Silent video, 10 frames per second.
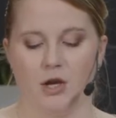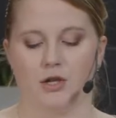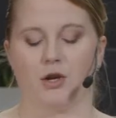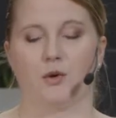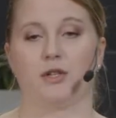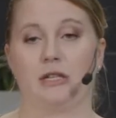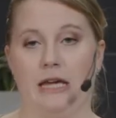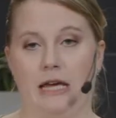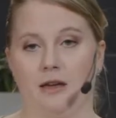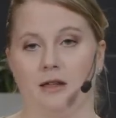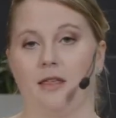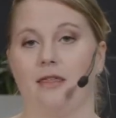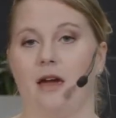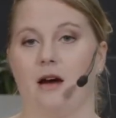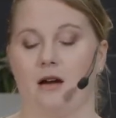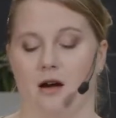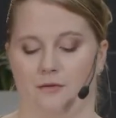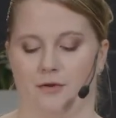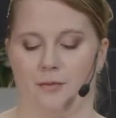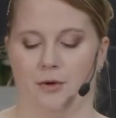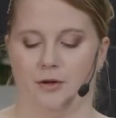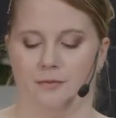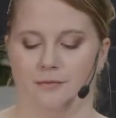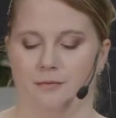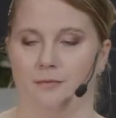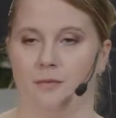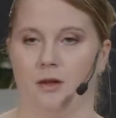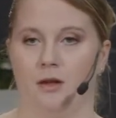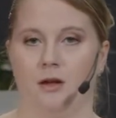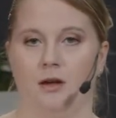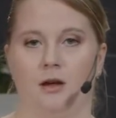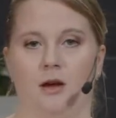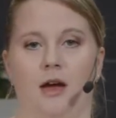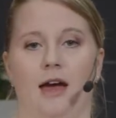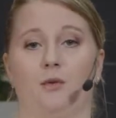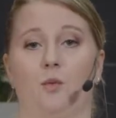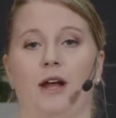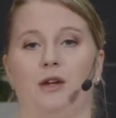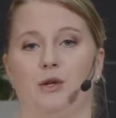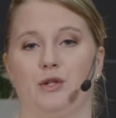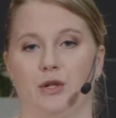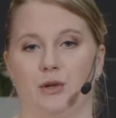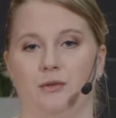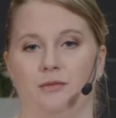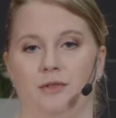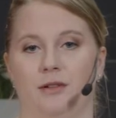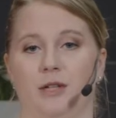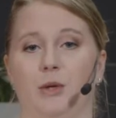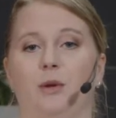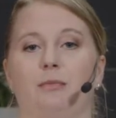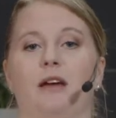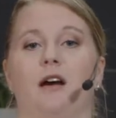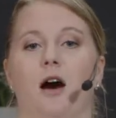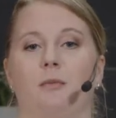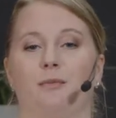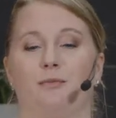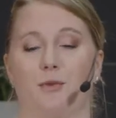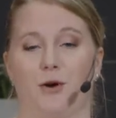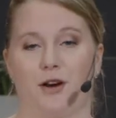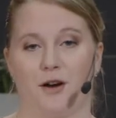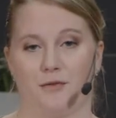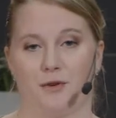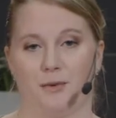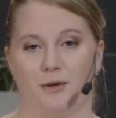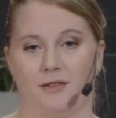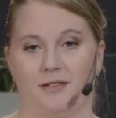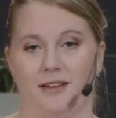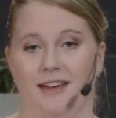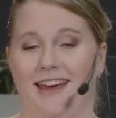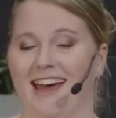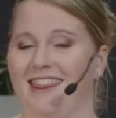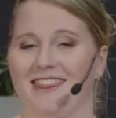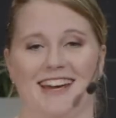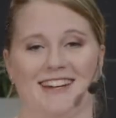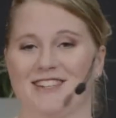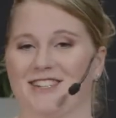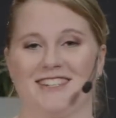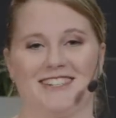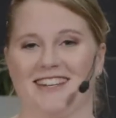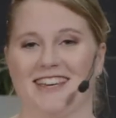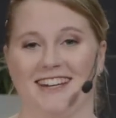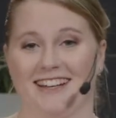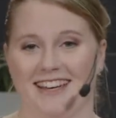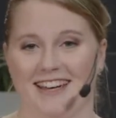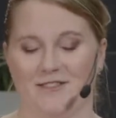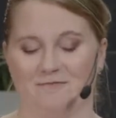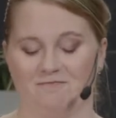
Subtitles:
So seek the uncomfortable, and when you do, you will become more comfortable, and then just seek it again.